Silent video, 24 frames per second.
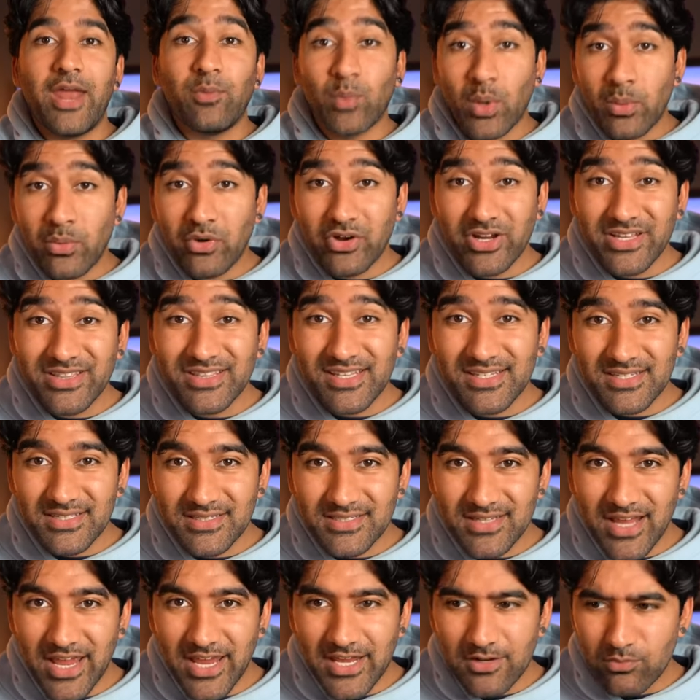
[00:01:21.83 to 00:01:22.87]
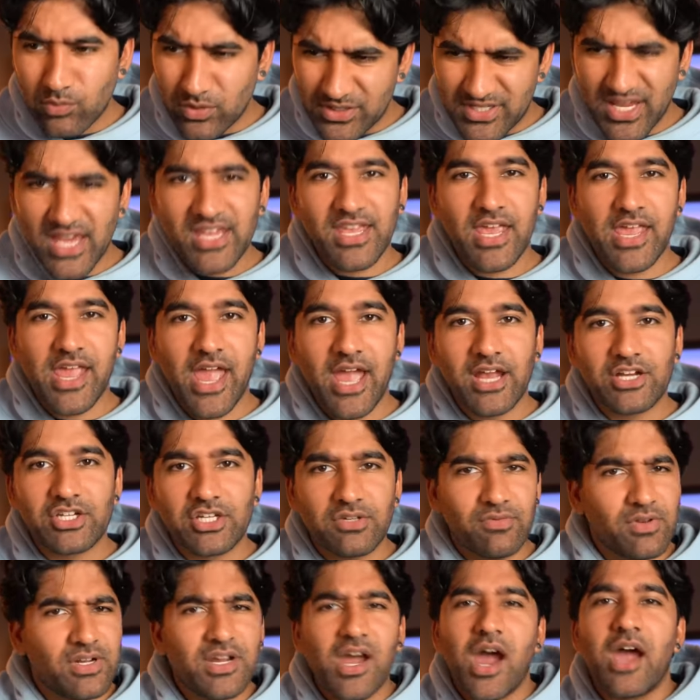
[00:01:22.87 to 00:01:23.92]
And when we're in this state, we're taking
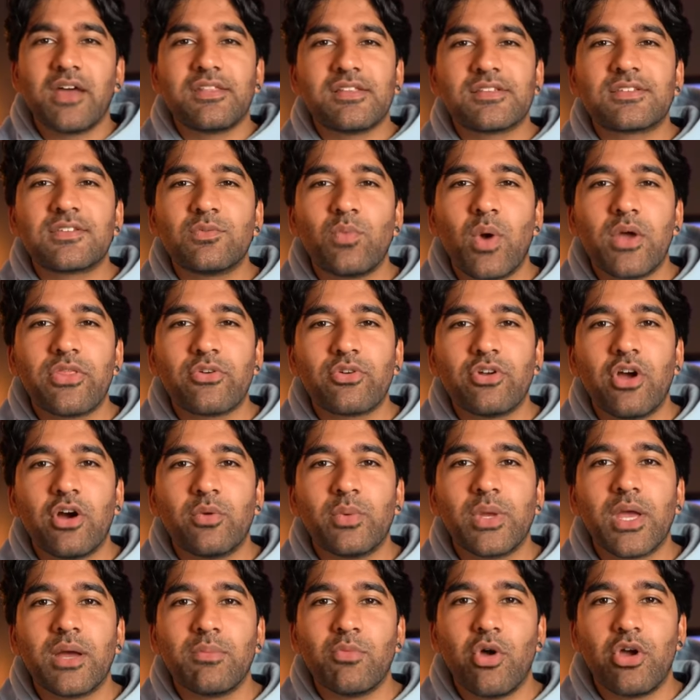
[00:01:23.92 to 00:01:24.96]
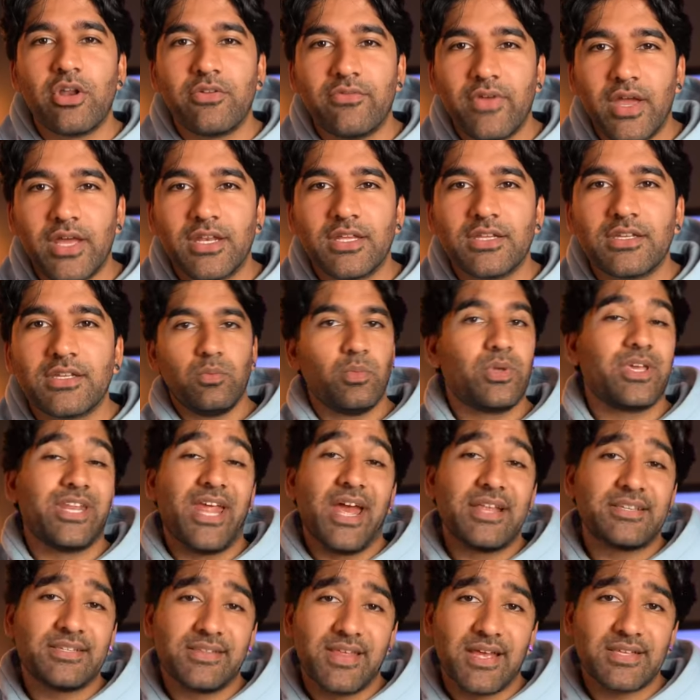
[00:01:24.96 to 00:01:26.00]
action regardless of whether or not we are motivated. We can
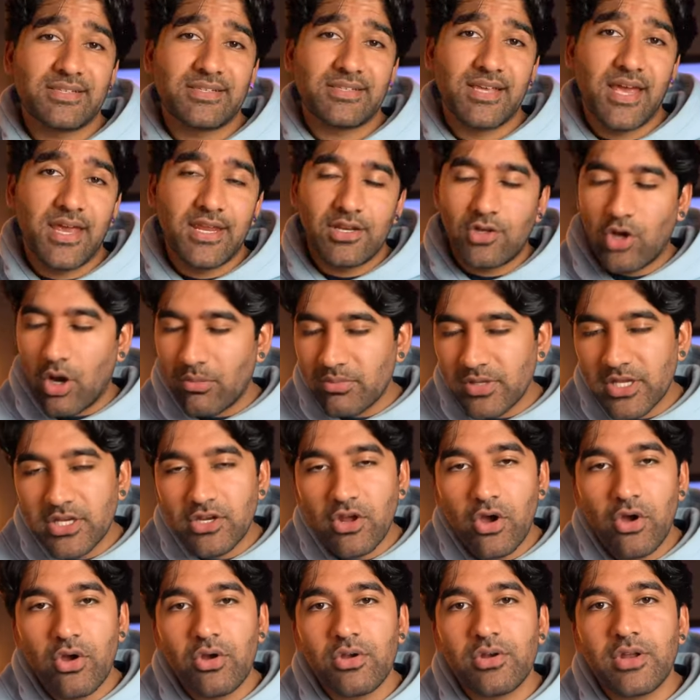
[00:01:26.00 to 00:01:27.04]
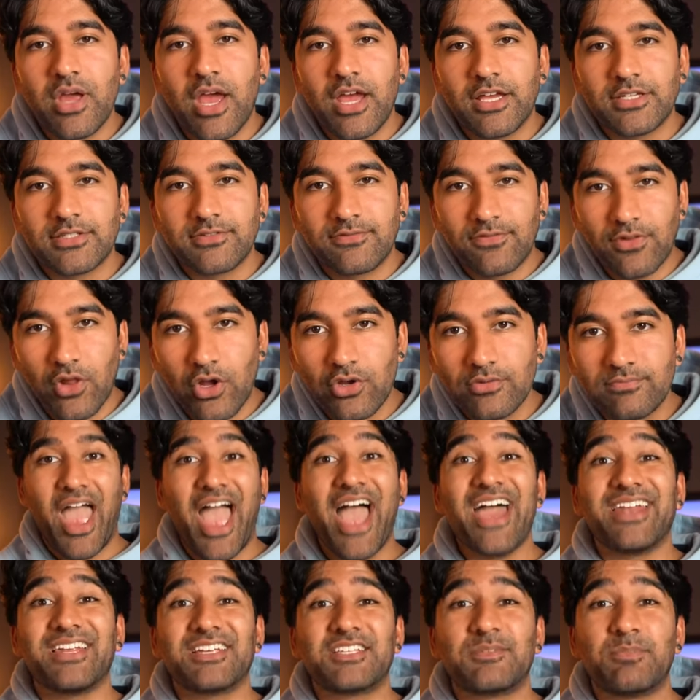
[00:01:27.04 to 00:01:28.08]
enter that state, commonly known as flow,
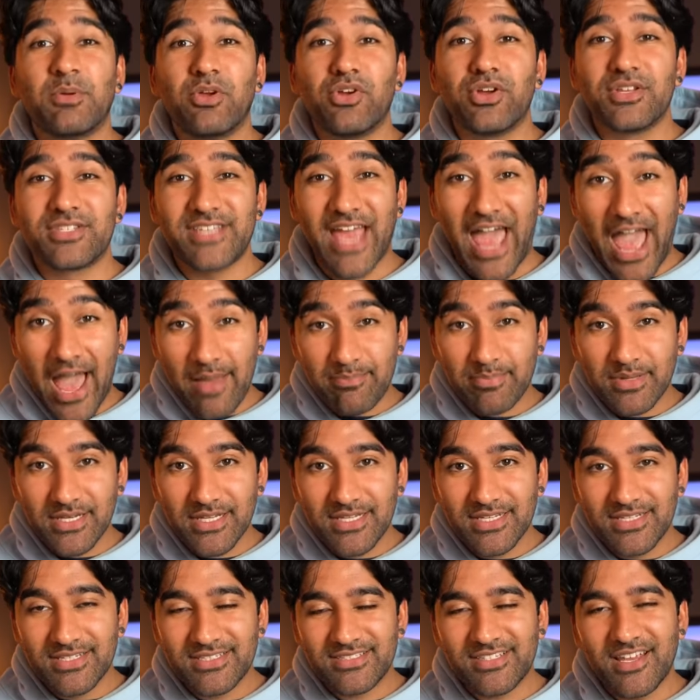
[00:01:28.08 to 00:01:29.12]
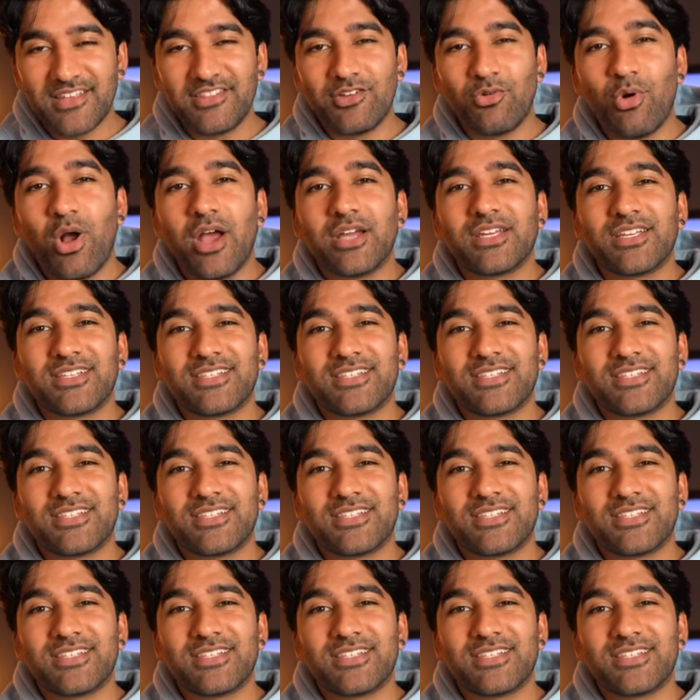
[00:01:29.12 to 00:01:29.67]
and experience happiness in the work